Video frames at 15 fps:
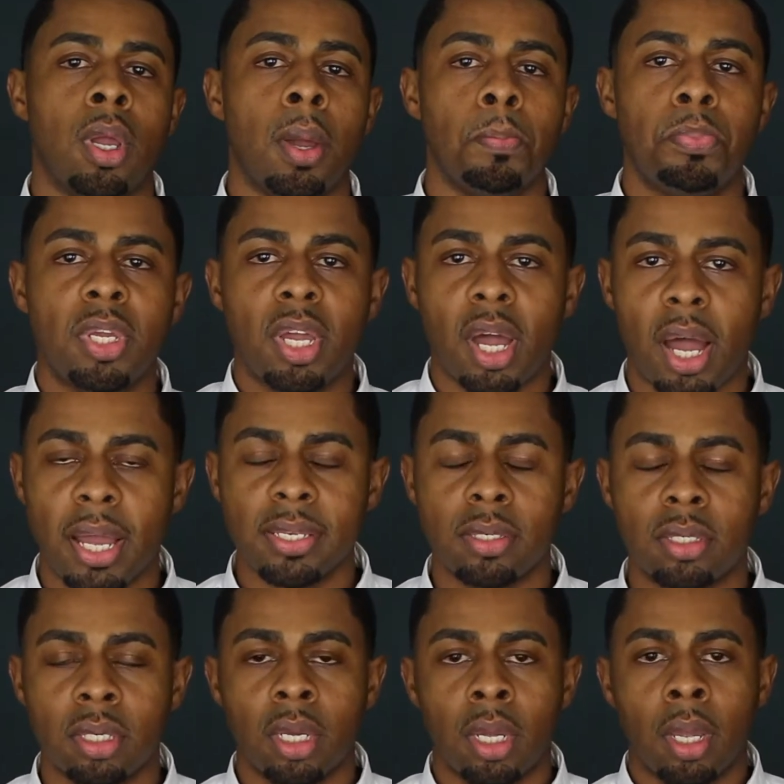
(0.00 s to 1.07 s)
Because
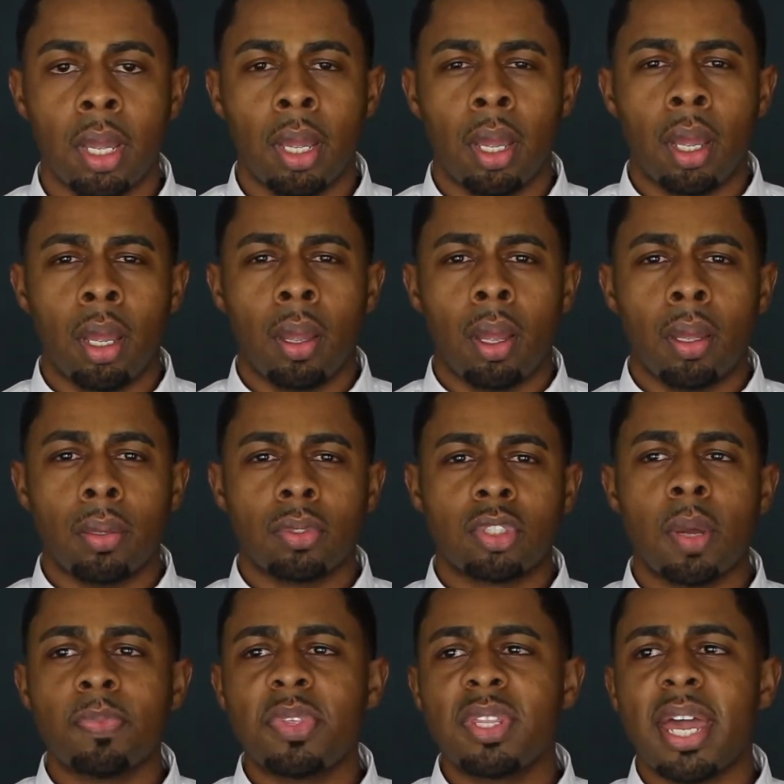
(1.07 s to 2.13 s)

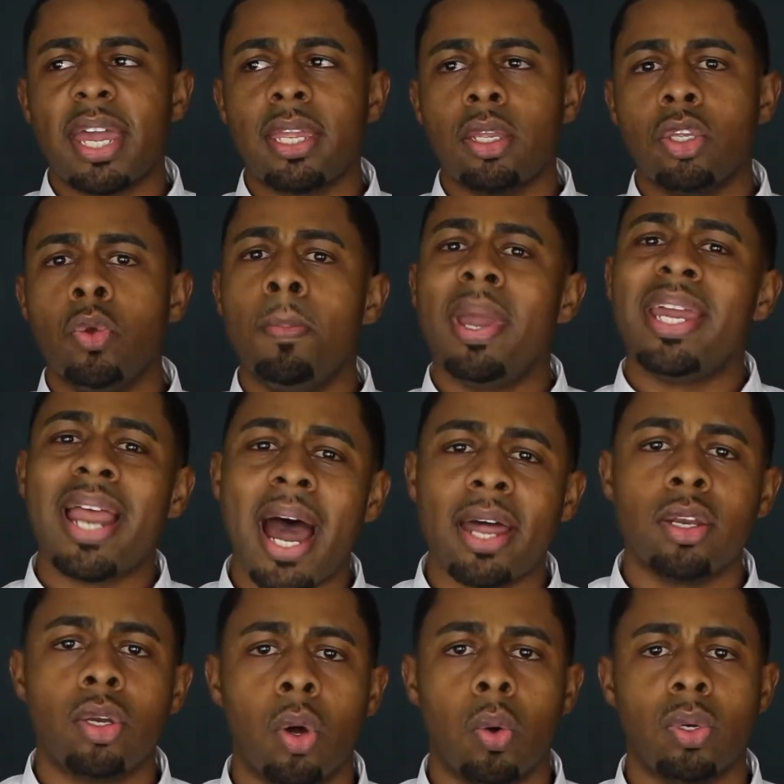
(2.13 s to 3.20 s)
something that you may not
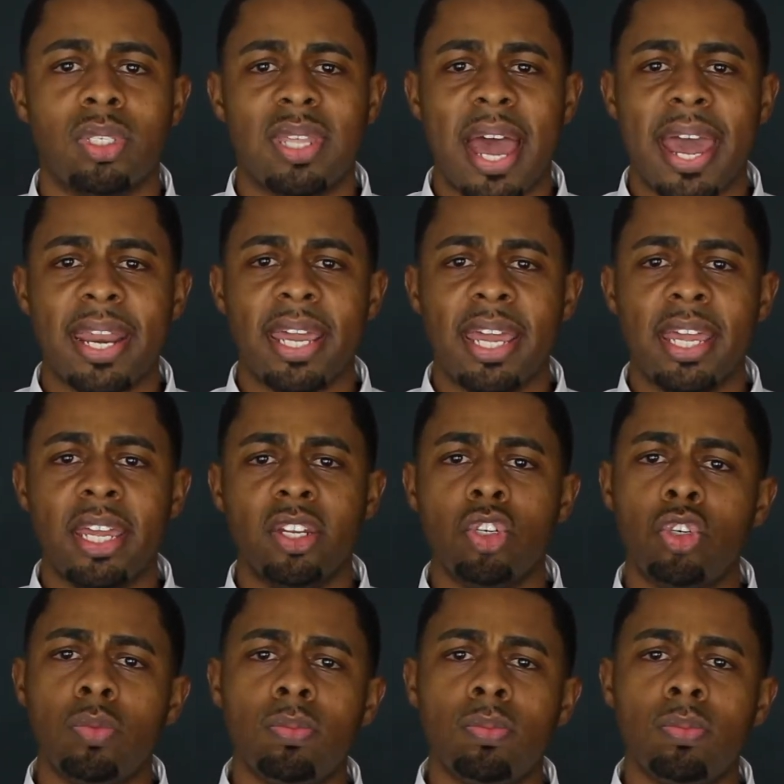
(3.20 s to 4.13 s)
know is that in